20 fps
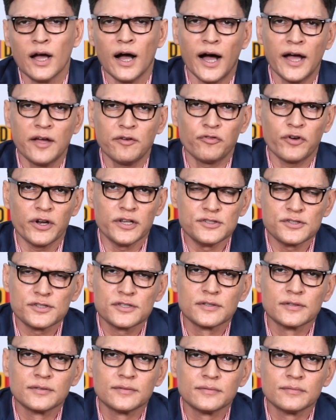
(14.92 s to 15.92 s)
Hi
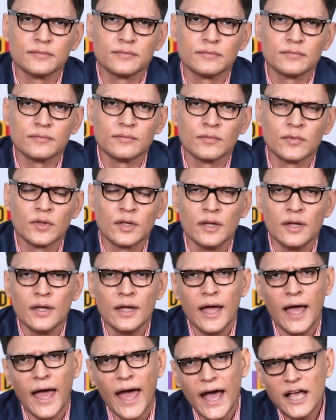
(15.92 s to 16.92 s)
friends.
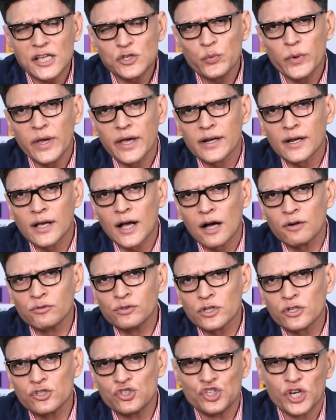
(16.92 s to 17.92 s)
As we
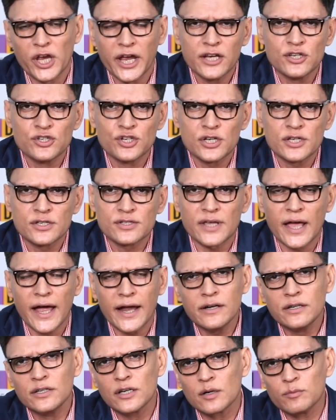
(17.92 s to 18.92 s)
encounter changes
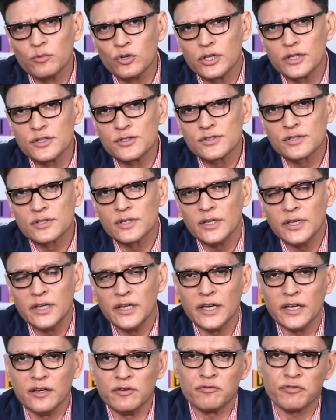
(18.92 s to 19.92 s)
and turbulence
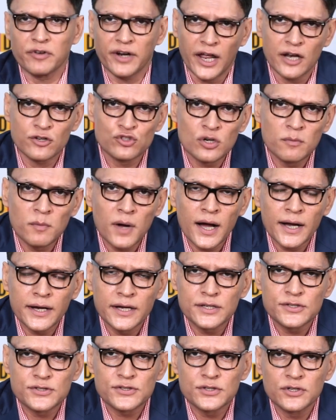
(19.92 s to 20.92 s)
in financial
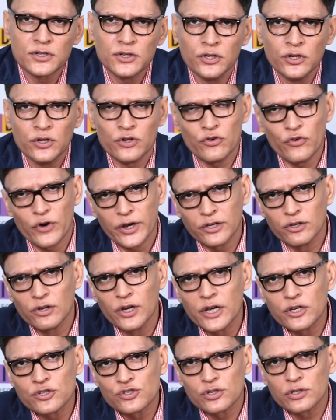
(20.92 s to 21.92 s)
markets,
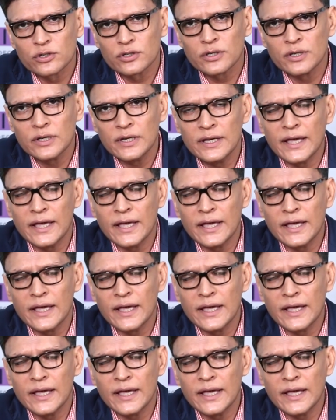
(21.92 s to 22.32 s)
regulation,